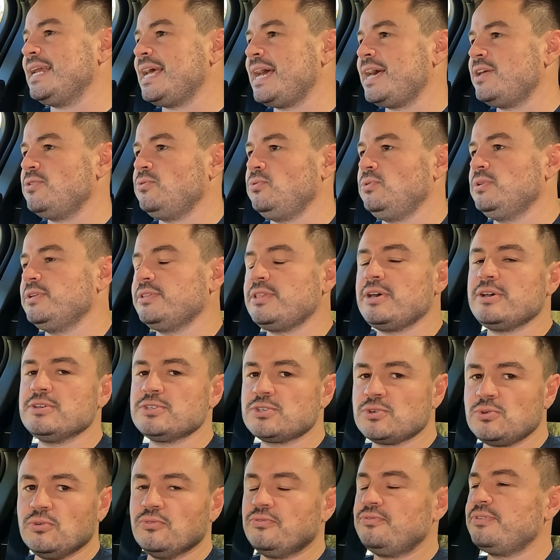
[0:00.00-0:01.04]
and had all of
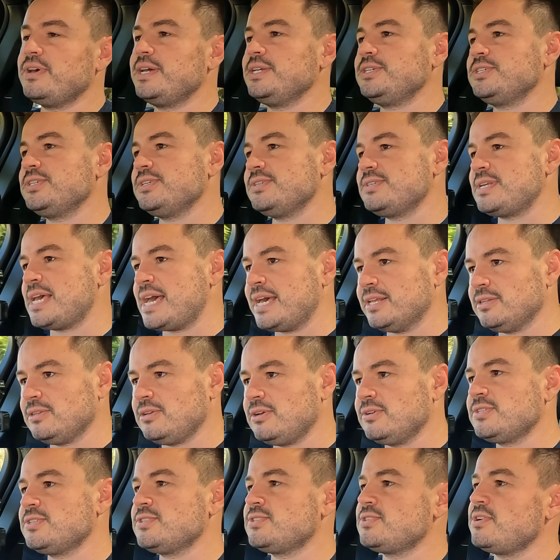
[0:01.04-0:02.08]
those cool features, had
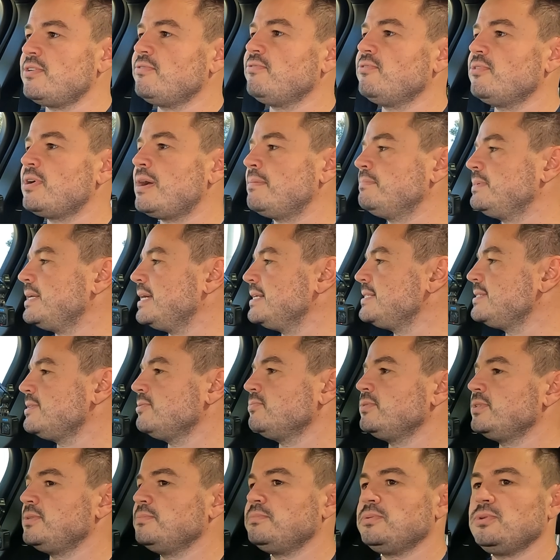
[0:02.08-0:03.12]
lots of software updates that
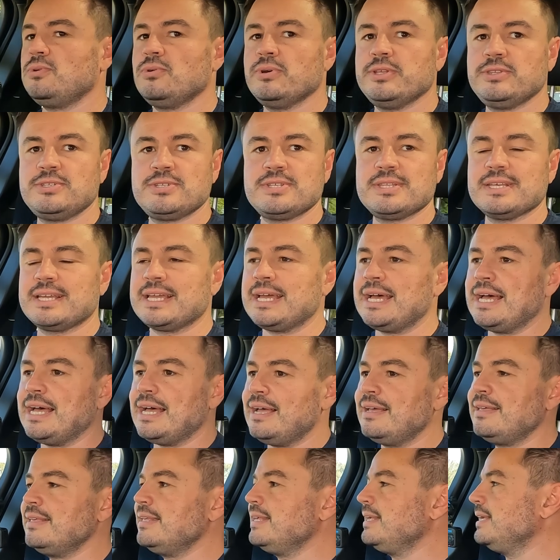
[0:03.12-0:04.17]
were deployed to the
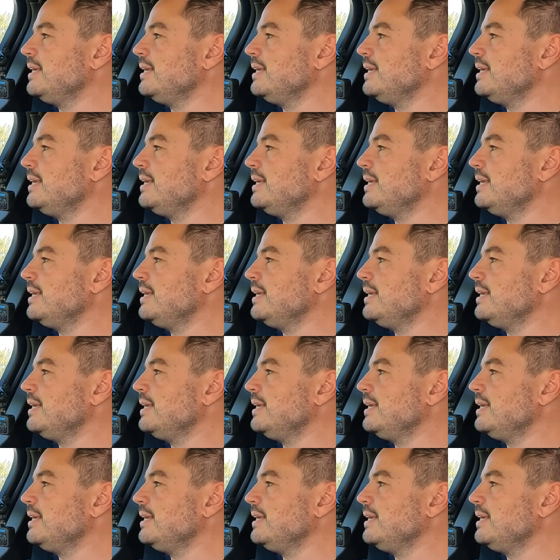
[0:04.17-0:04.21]
car.